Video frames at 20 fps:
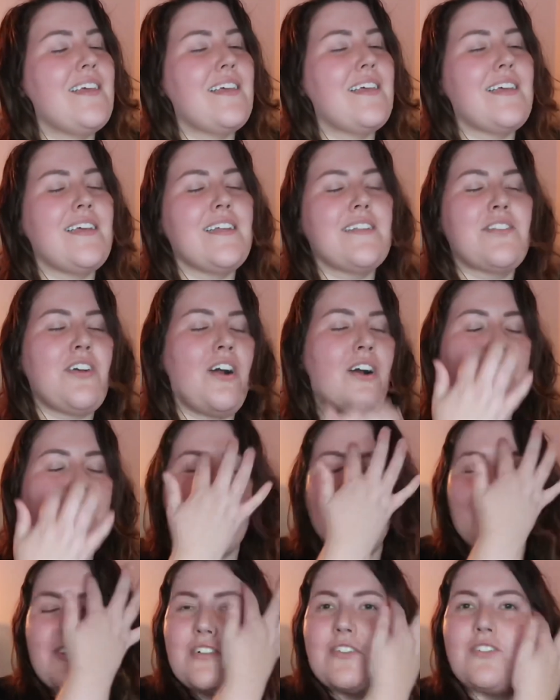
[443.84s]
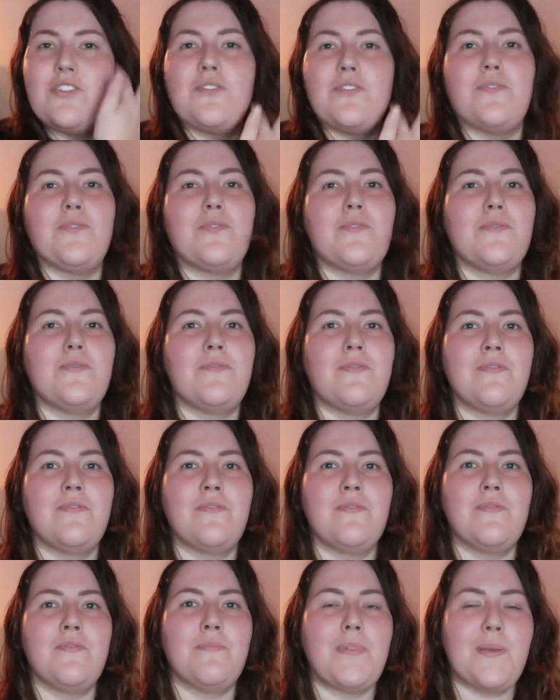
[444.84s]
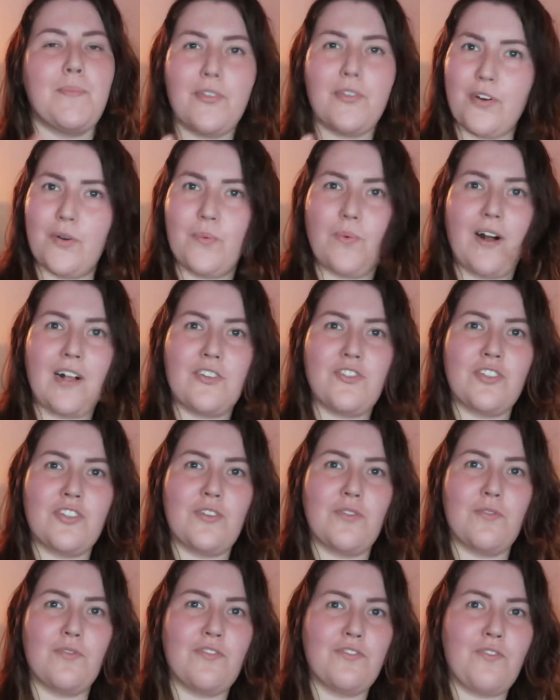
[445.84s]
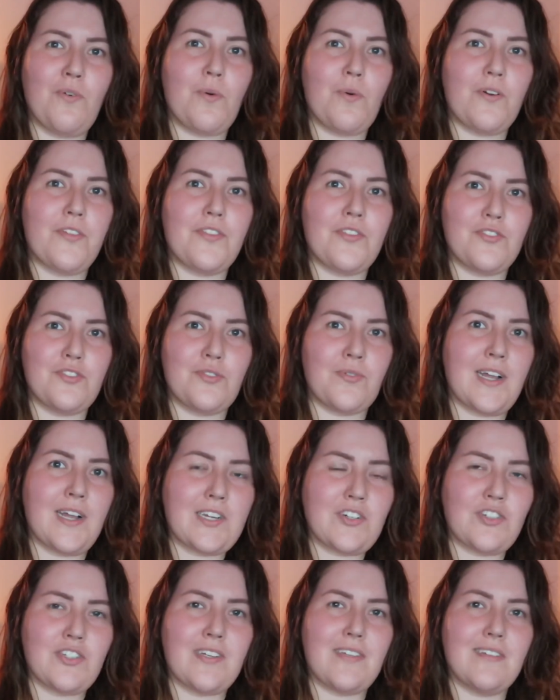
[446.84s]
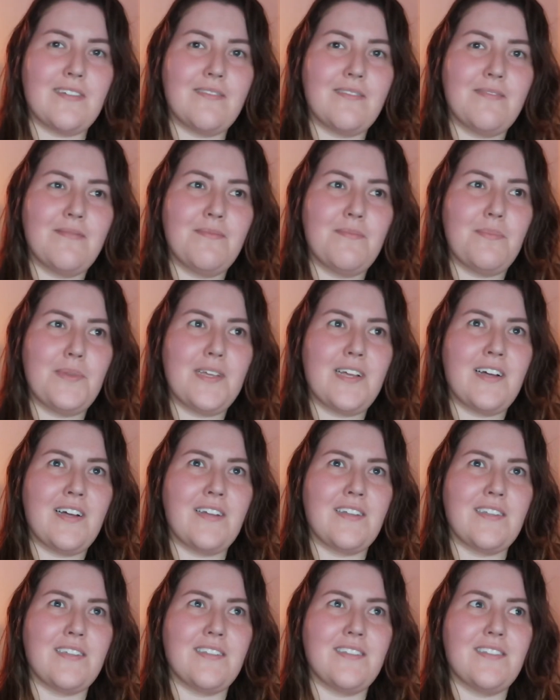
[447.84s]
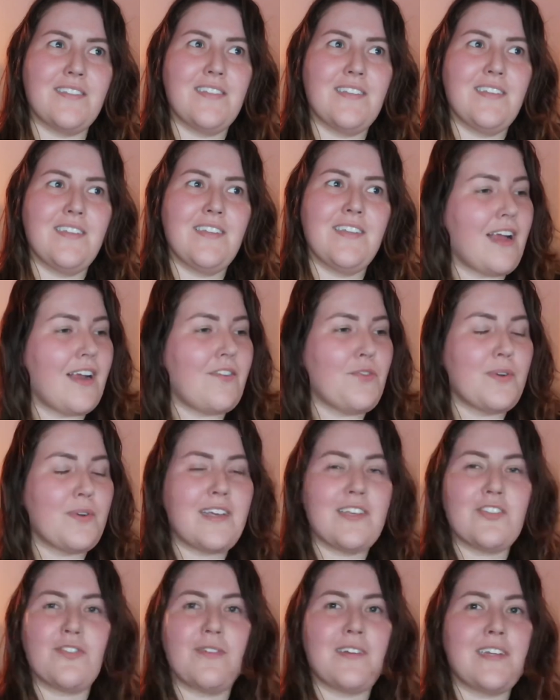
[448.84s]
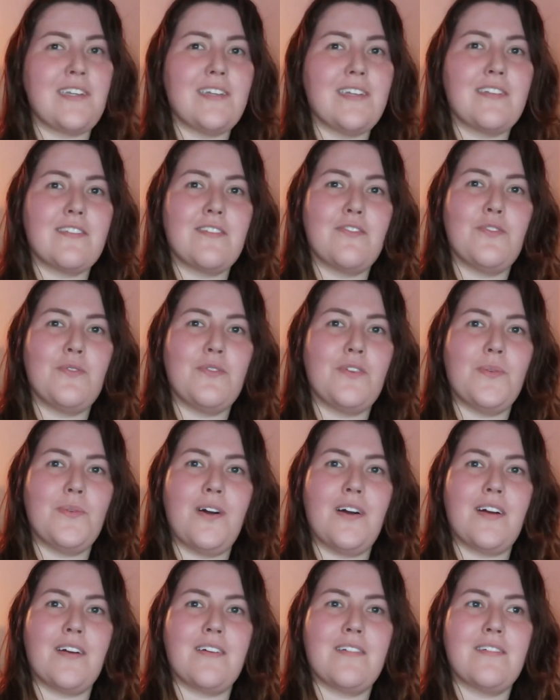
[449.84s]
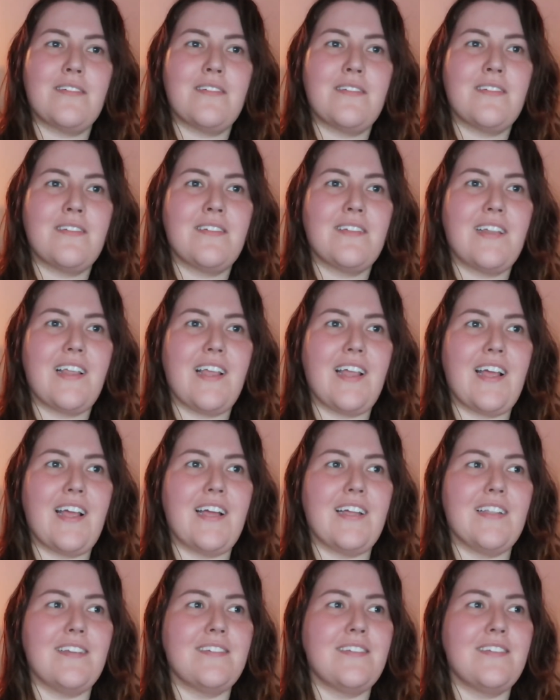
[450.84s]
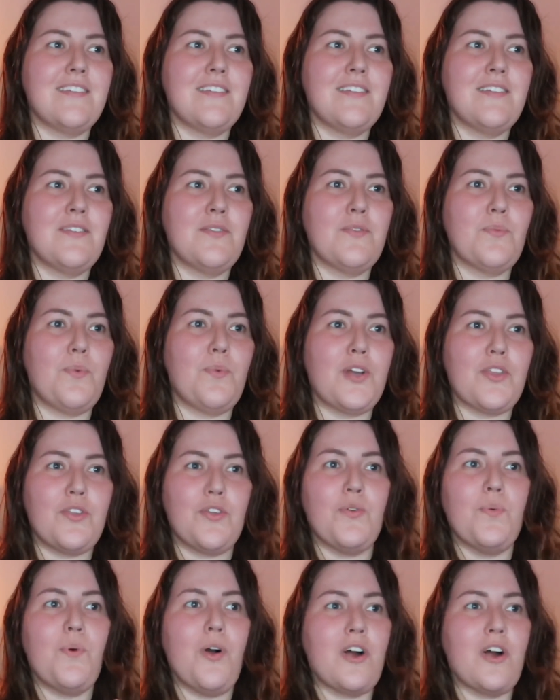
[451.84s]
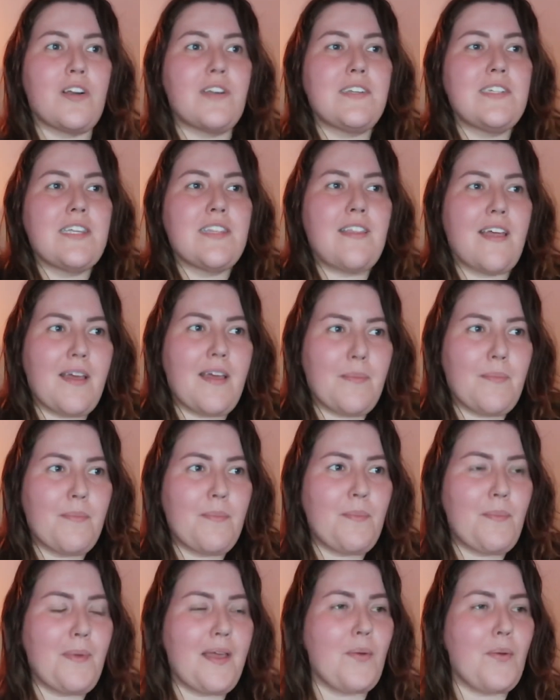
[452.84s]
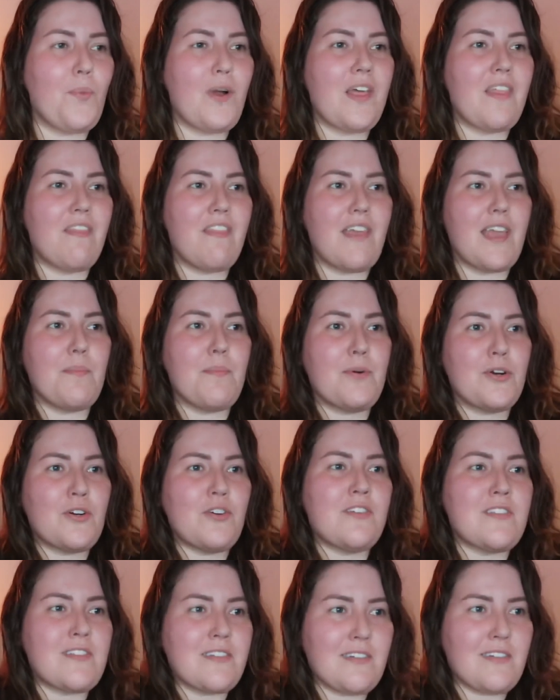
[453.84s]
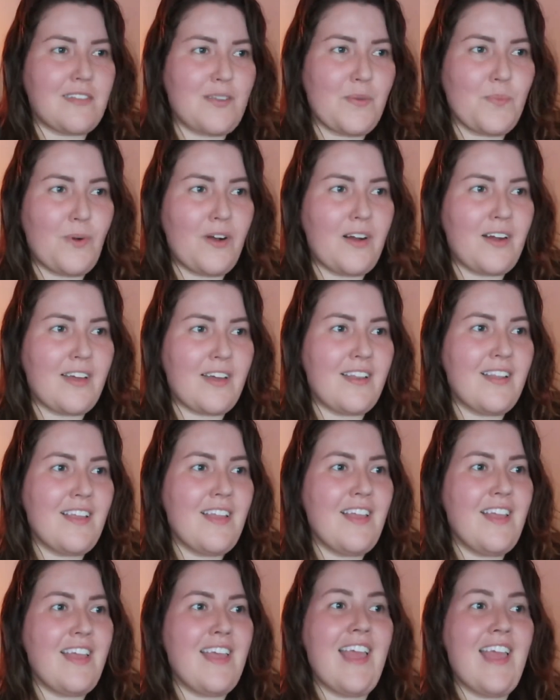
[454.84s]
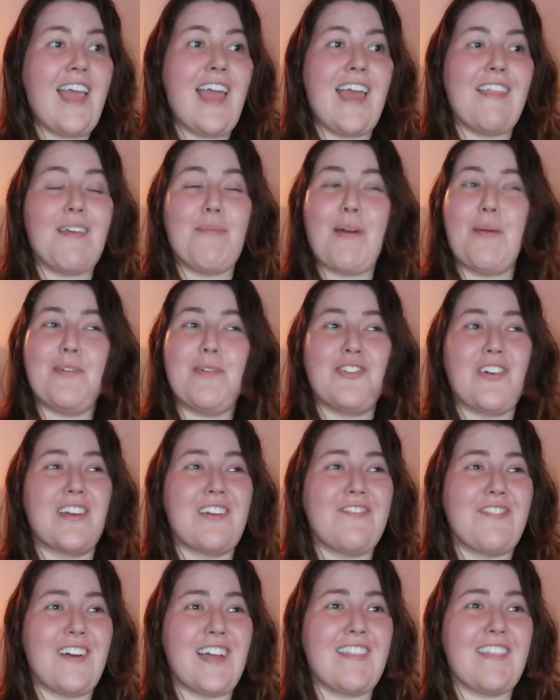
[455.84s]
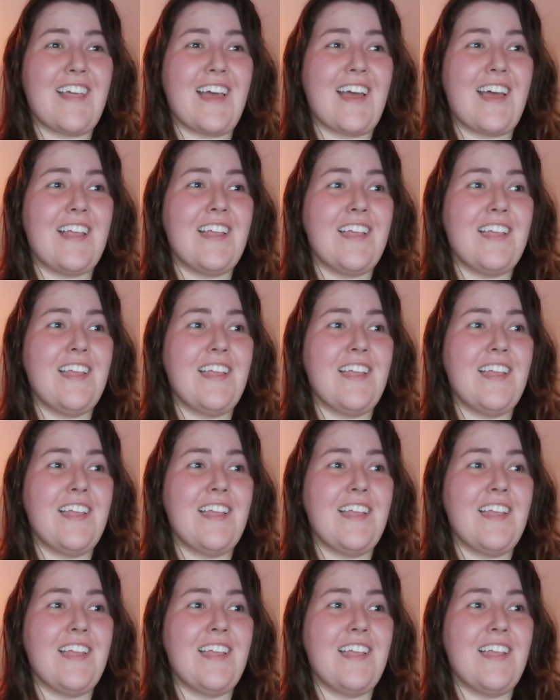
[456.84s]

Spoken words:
it's hard to look to people that are watching you for the direction because everyone has their own ideas of who you are and what you are to them and what they personally want. And they might be trying to find that